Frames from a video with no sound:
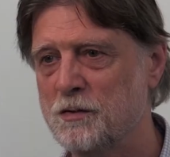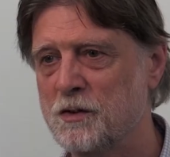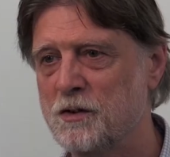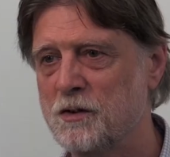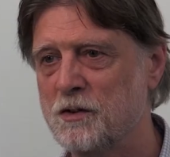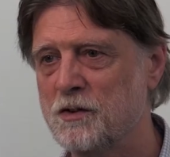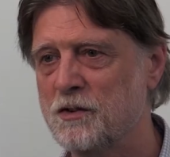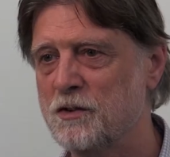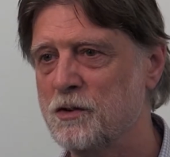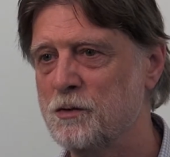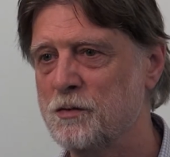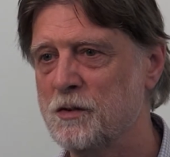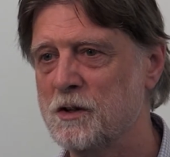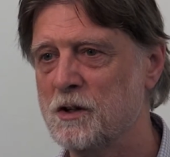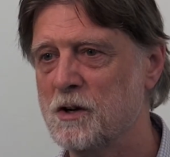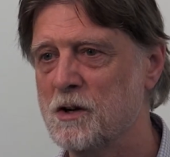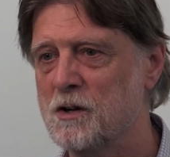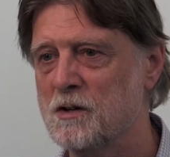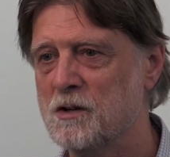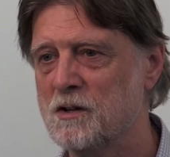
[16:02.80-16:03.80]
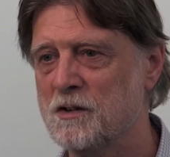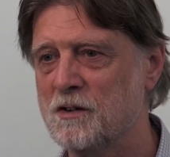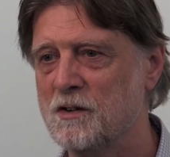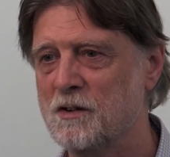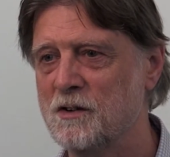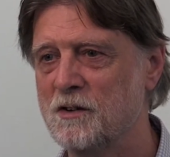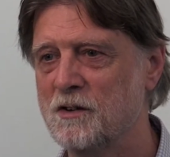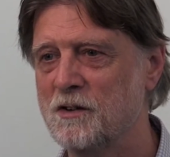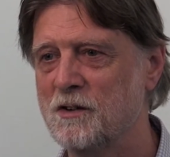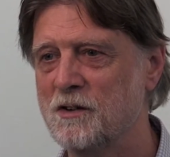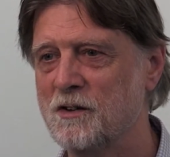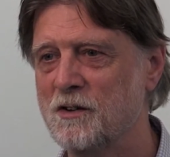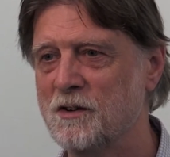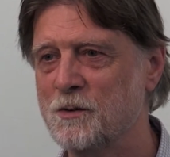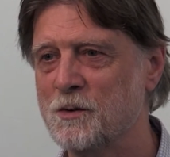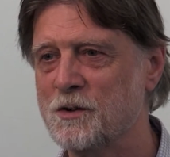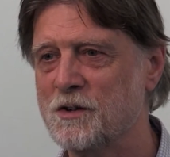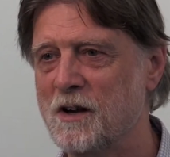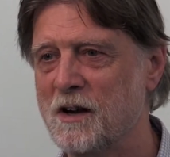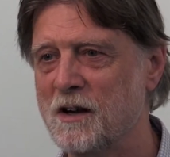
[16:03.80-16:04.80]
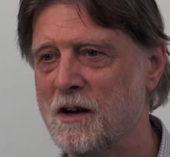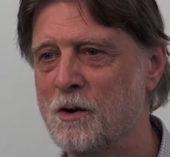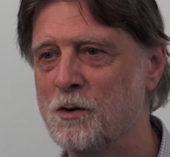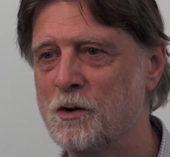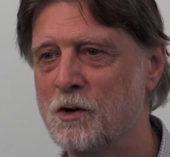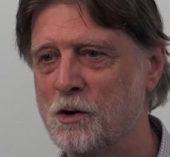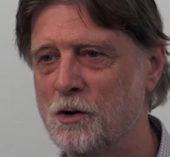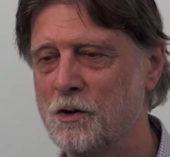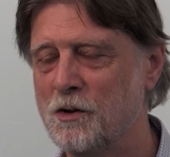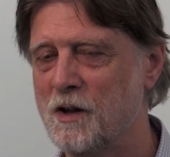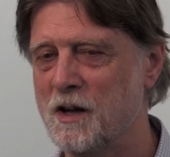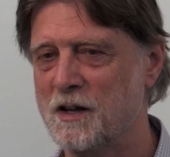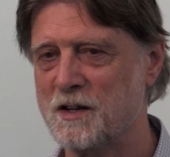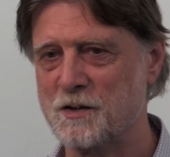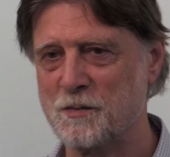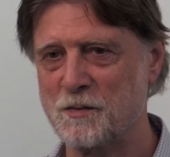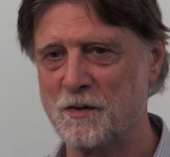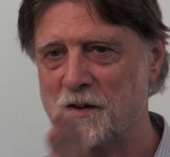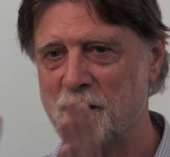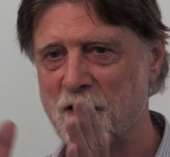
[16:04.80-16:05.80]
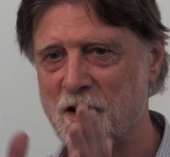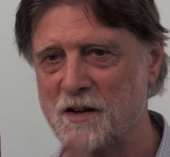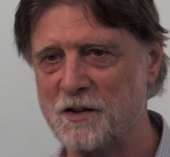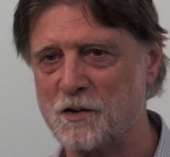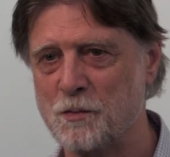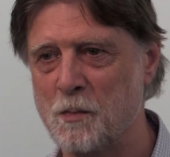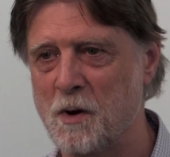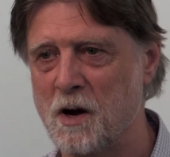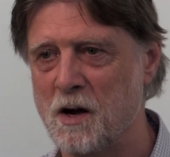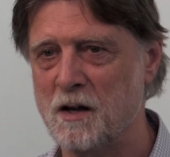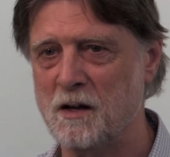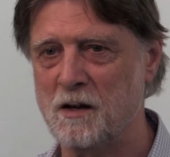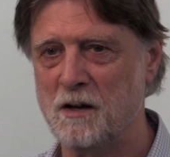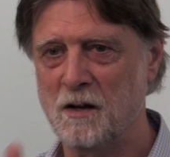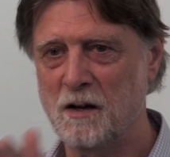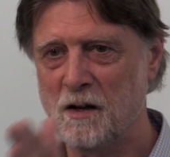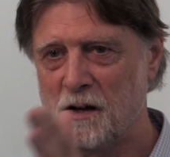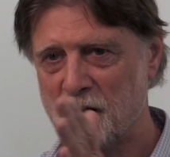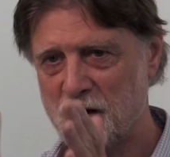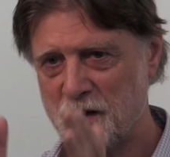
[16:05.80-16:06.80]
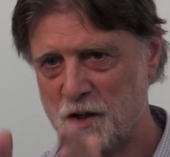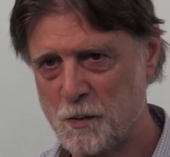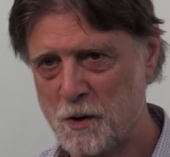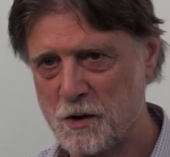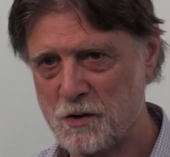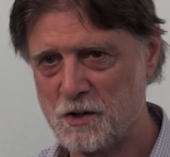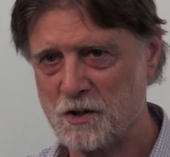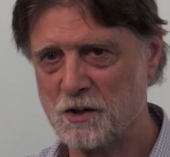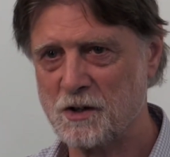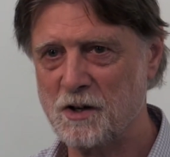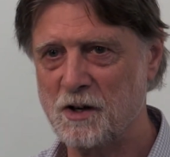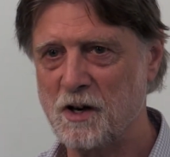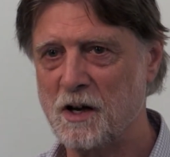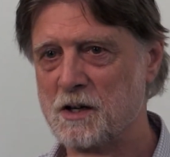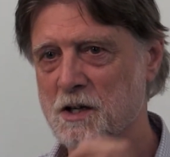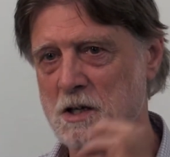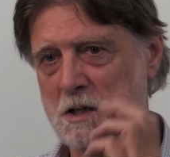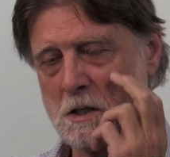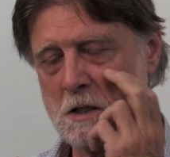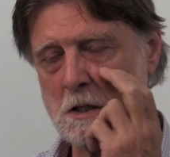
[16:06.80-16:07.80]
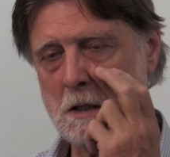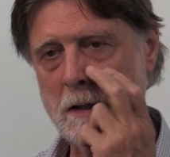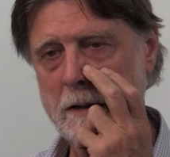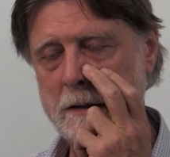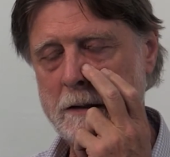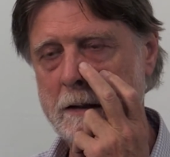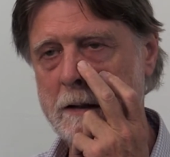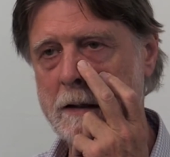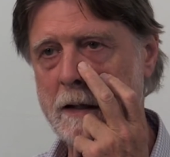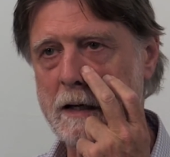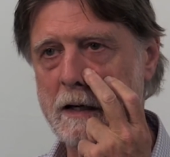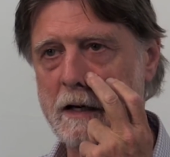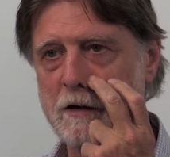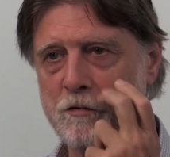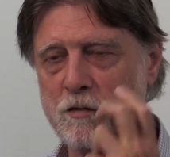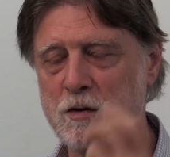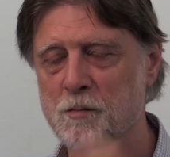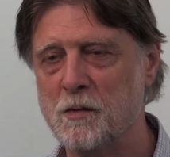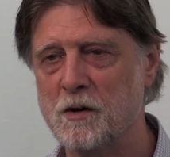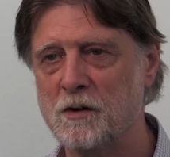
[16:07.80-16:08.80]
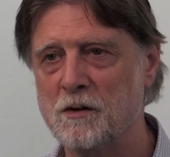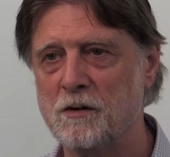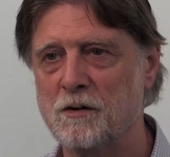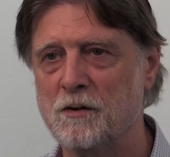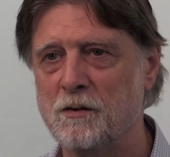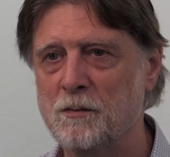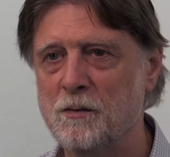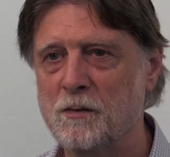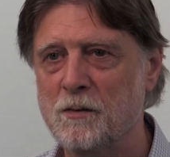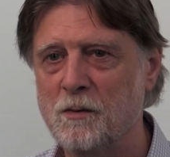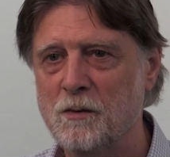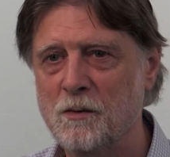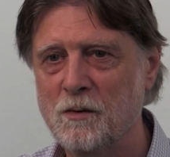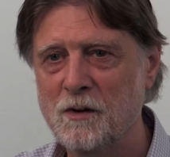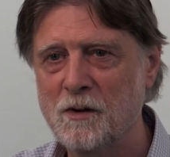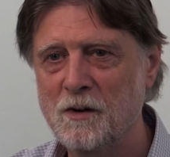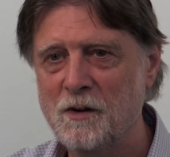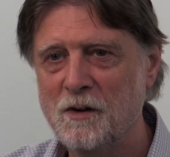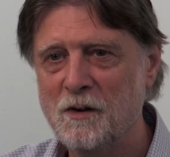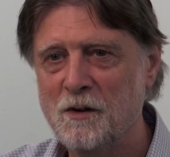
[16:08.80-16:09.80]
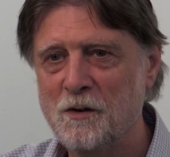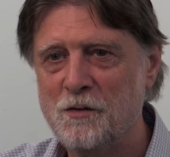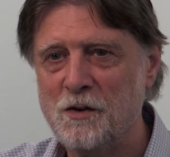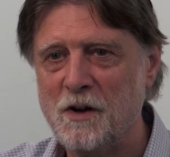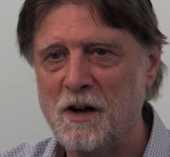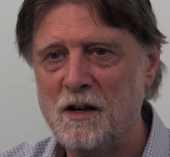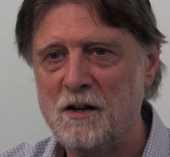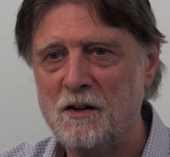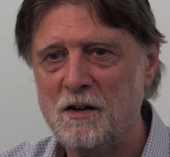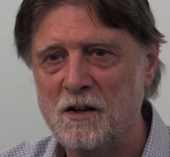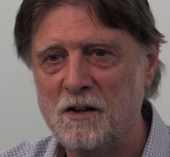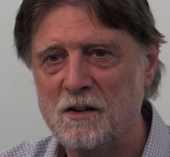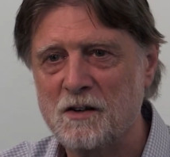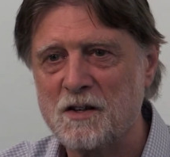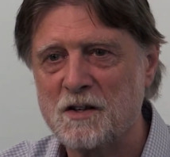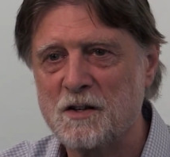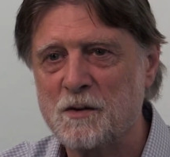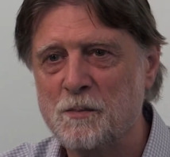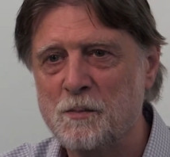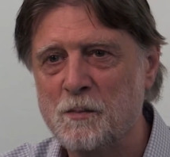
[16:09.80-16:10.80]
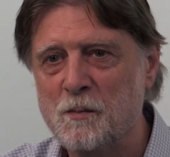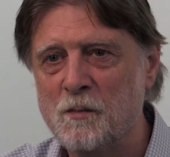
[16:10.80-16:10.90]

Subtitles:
for the Sufi dance, and it was like, oh good, there's my spiritual connection. So I did that every month for 8 years.